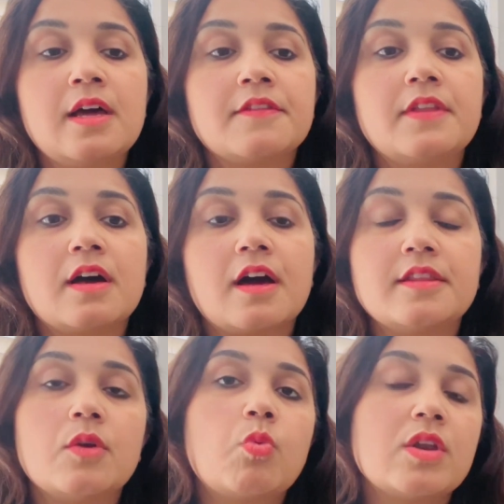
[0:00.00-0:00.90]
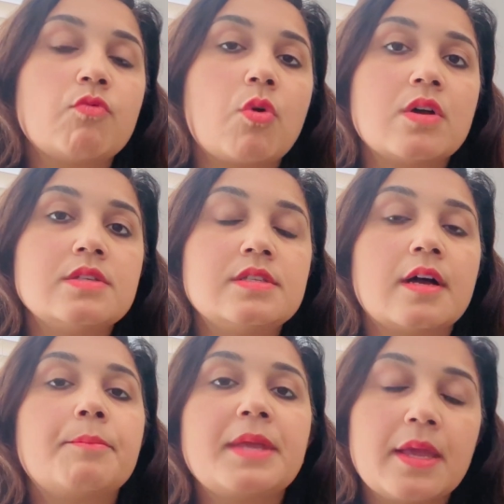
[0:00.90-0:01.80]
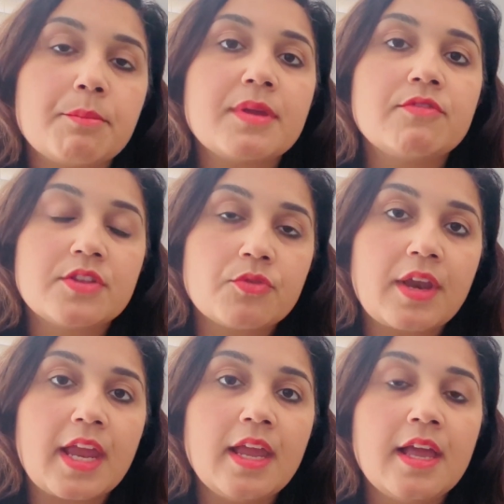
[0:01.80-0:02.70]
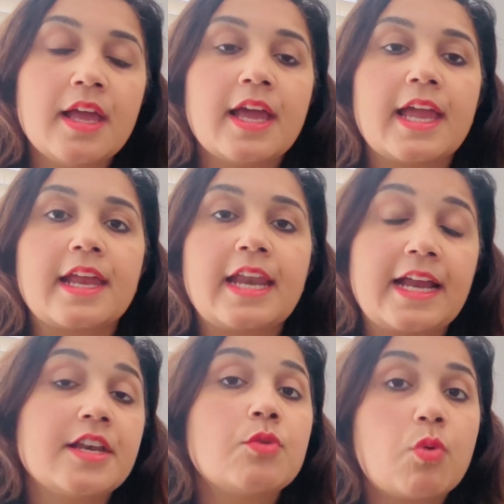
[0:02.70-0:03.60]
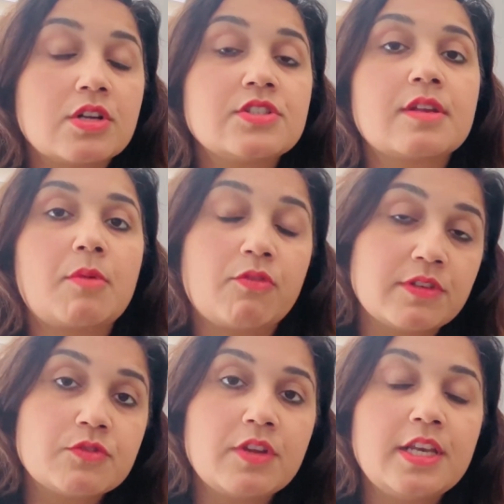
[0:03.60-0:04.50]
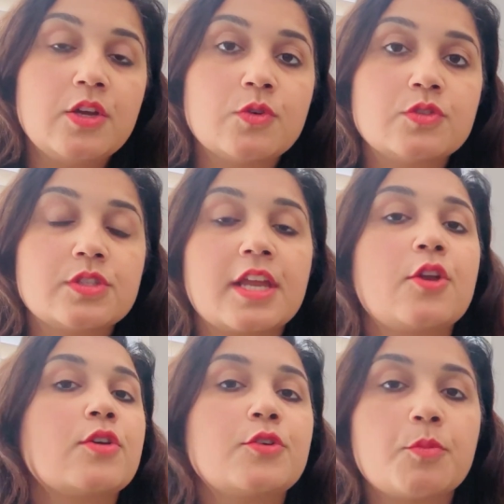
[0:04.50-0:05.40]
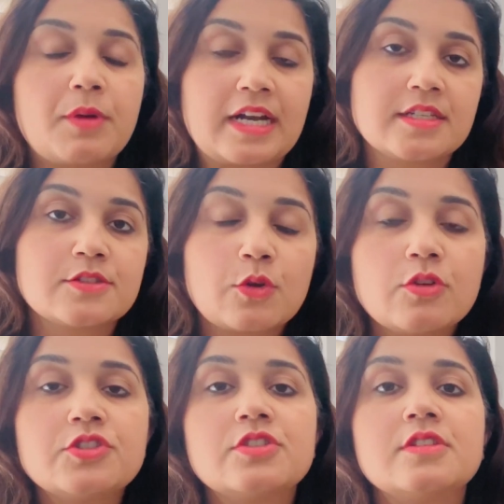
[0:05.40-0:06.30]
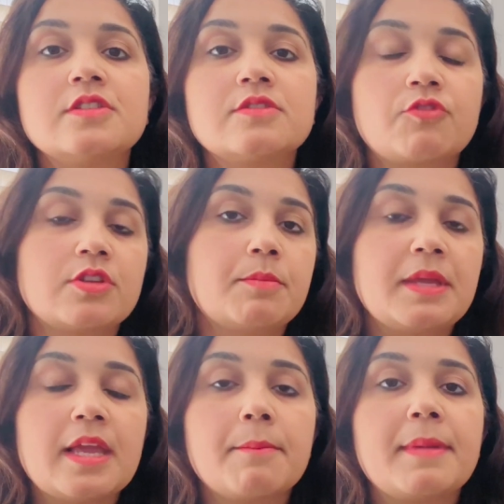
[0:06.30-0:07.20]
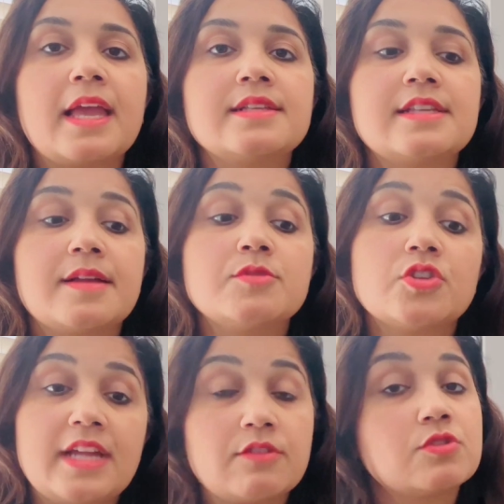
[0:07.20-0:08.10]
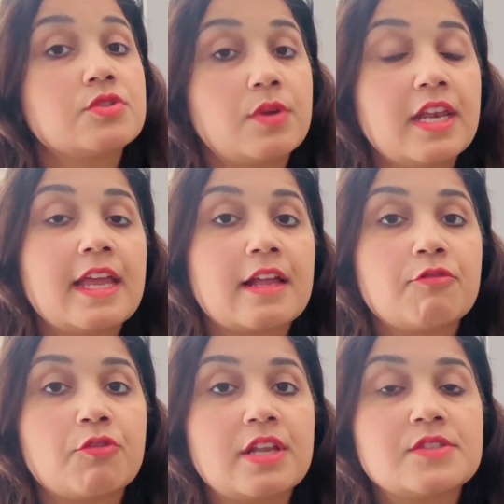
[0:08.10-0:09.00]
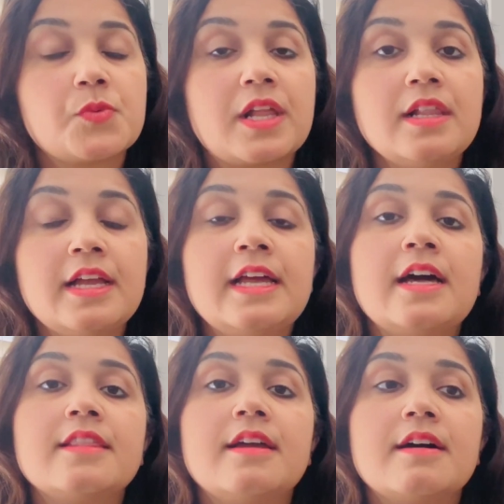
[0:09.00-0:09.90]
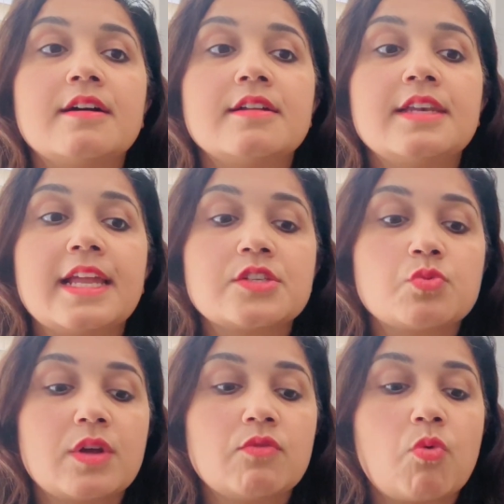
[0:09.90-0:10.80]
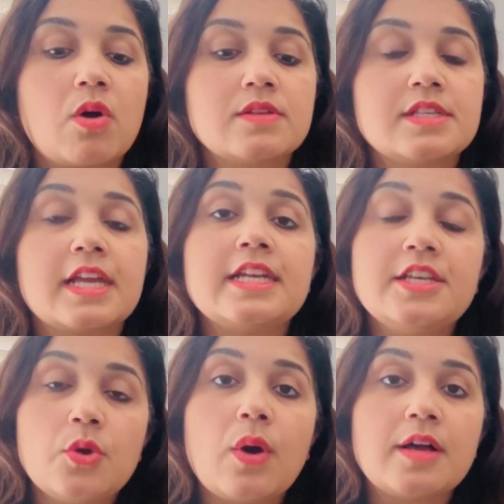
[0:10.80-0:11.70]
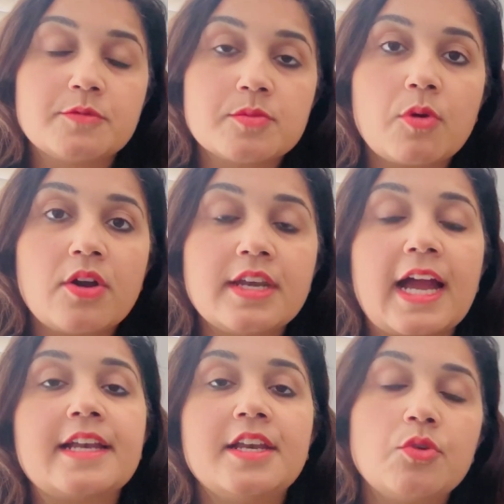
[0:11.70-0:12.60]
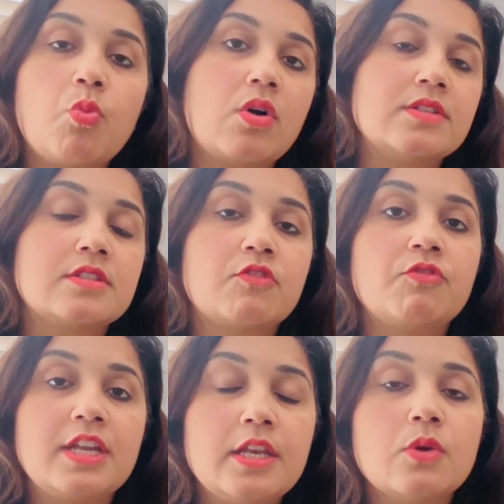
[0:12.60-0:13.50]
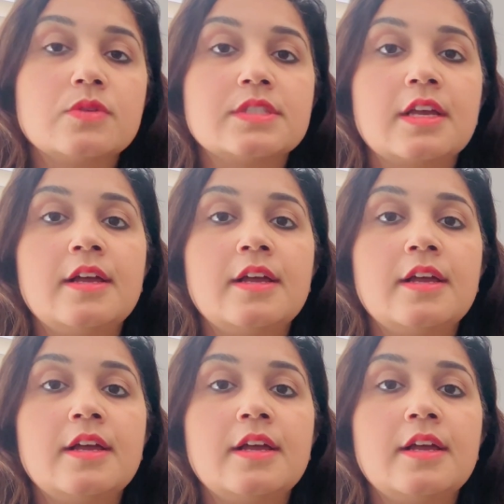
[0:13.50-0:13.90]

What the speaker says: The other one was PMP with Ray, and I did watch some of his videos in order to practice questions for the PMP exam, so that was really helpful as well. The next one was Edu Hubspot. I did watch some videos